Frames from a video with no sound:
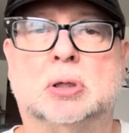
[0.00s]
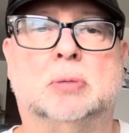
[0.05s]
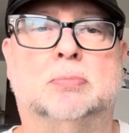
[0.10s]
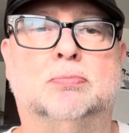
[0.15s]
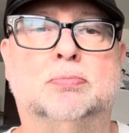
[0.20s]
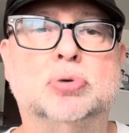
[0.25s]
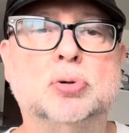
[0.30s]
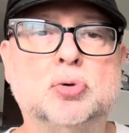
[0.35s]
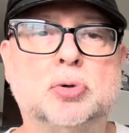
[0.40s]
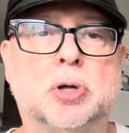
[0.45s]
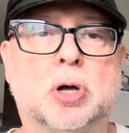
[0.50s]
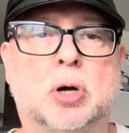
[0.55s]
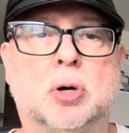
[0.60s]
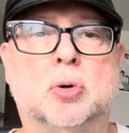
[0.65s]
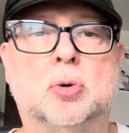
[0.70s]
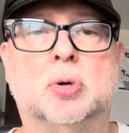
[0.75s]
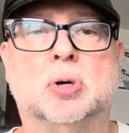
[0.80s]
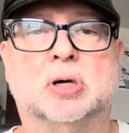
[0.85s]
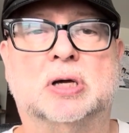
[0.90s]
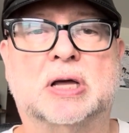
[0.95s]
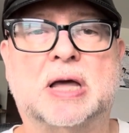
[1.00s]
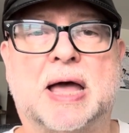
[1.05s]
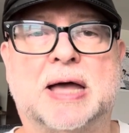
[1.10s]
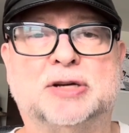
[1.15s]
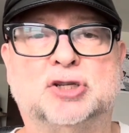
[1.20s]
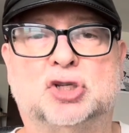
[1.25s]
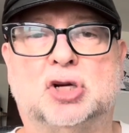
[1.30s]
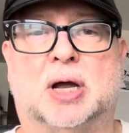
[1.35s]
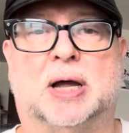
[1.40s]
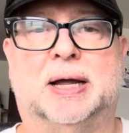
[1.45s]
Budo,
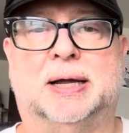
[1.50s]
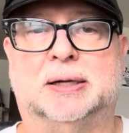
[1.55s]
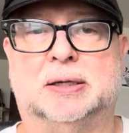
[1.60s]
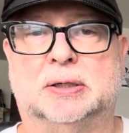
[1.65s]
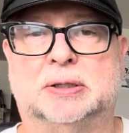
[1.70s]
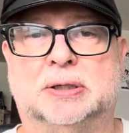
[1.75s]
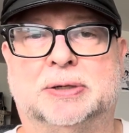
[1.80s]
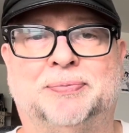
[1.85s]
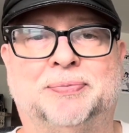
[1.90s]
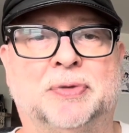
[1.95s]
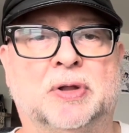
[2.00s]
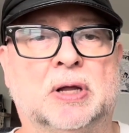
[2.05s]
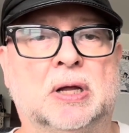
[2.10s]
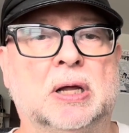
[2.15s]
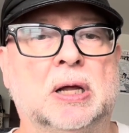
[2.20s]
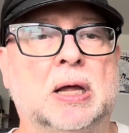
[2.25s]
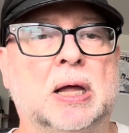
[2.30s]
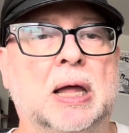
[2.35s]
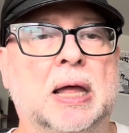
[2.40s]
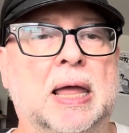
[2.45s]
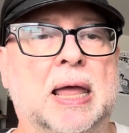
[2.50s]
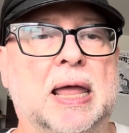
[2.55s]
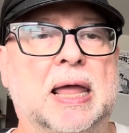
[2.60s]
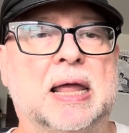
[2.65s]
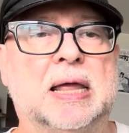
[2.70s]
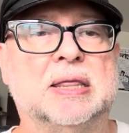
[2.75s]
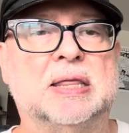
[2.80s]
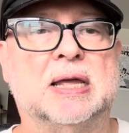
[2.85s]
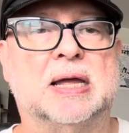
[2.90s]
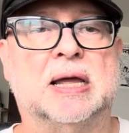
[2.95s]
Godchild.
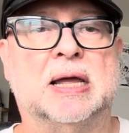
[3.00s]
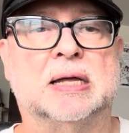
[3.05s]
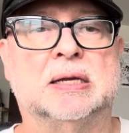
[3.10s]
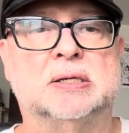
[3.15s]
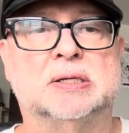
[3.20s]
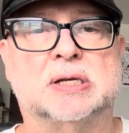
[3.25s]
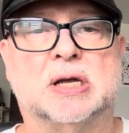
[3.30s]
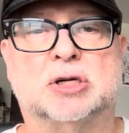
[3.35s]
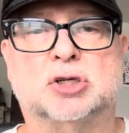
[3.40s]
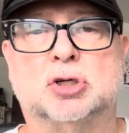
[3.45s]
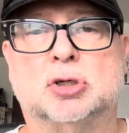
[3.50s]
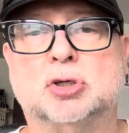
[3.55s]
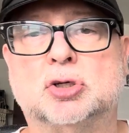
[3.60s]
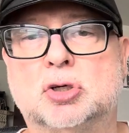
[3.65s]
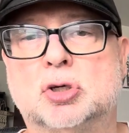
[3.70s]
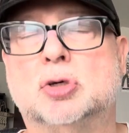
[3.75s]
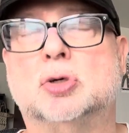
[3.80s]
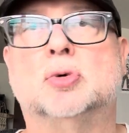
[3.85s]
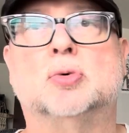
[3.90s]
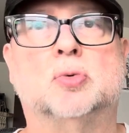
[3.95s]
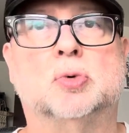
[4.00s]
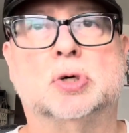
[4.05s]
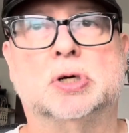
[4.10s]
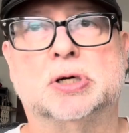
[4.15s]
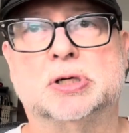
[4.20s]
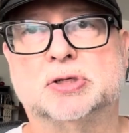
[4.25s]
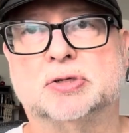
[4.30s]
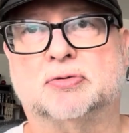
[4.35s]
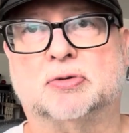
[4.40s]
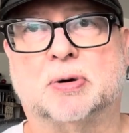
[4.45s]
And then session 2
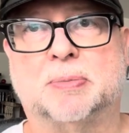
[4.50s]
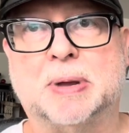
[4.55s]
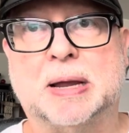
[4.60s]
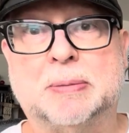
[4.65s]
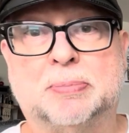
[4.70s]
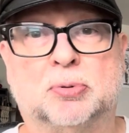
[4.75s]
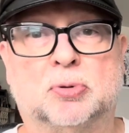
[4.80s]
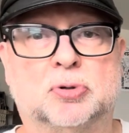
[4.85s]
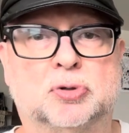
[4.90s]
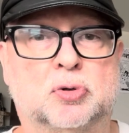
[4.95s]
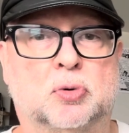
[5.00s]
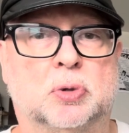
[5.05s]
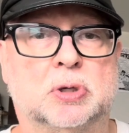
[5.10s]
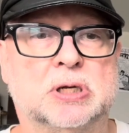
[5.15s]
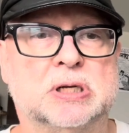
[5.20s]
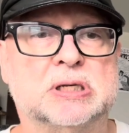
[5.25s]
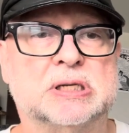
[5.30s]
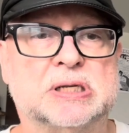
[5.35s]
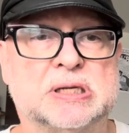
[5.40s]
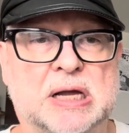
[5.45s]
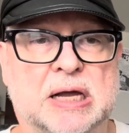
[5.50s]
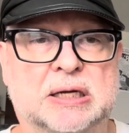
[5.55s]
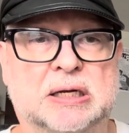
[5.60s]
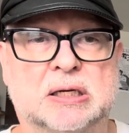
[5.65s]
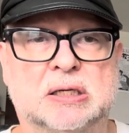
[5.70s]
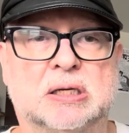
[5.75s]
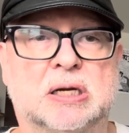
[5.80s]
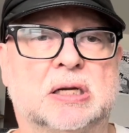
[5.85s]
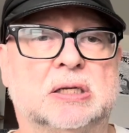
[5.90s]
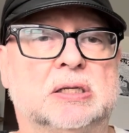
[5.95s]
was from April
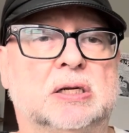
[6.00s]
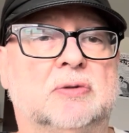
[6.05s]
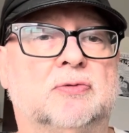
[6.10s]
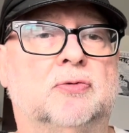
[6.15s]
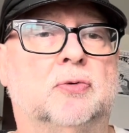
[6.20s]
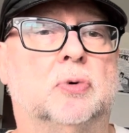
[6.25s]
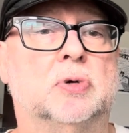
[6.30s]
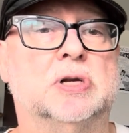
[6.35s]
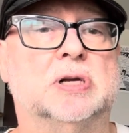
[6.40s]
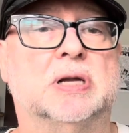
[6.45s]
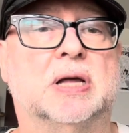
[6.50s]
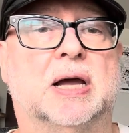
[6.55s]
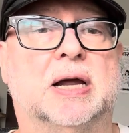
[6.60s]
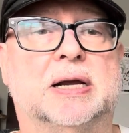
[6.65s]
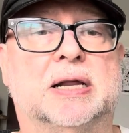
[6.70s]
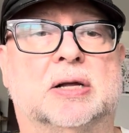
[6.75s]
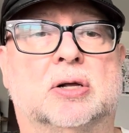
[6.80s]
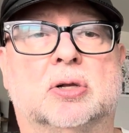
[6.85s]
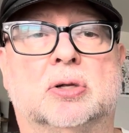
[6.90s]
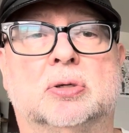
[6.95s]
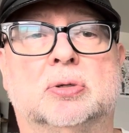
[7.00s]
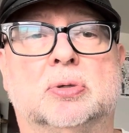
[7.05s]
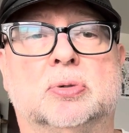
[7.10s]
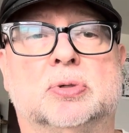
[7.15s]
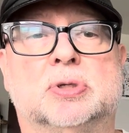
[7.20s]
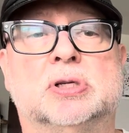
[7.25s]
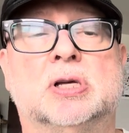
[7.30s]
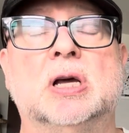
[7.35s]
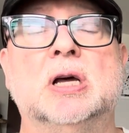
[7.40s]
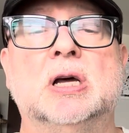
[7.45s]
22nd, 1949,
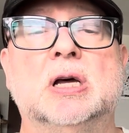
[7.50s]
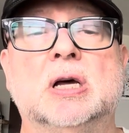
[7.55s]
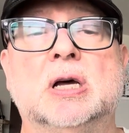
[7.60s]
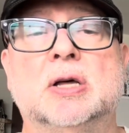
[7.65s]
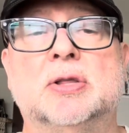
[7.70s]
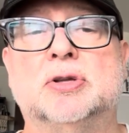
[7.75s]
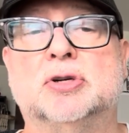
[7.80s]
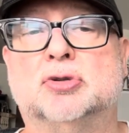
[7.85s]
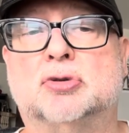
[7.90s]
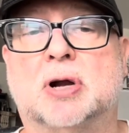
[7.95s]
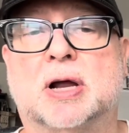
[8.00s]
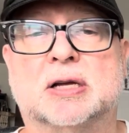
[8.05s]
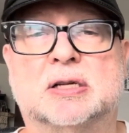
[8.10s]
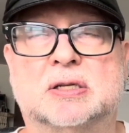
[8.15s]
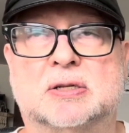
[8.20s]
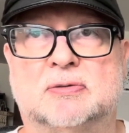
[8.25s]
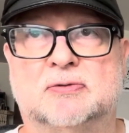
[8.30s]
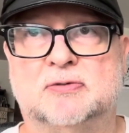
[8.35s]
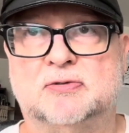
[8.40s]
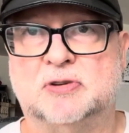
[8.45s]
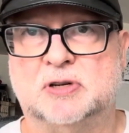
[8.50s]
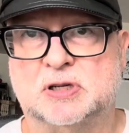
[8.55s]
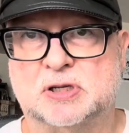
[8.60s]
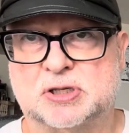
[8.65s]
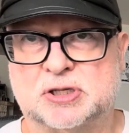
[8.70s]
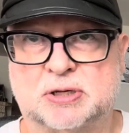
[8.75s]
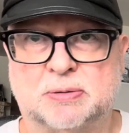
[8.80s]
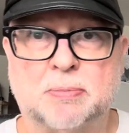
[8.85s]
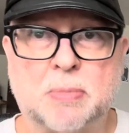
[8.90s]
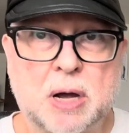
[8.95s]
includes the tracks Venus
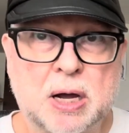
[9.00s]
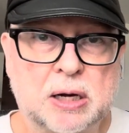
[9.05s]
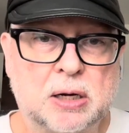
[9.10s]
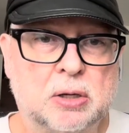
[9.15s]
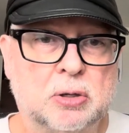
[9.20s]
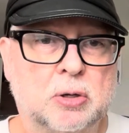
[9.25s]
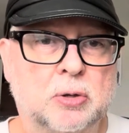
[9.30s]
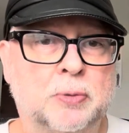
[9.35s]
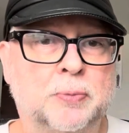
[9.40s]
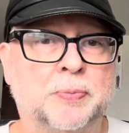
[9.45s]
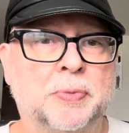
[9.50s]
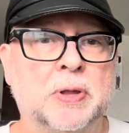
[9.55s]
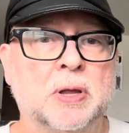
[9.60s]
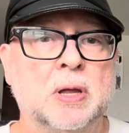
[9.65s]
de Milo,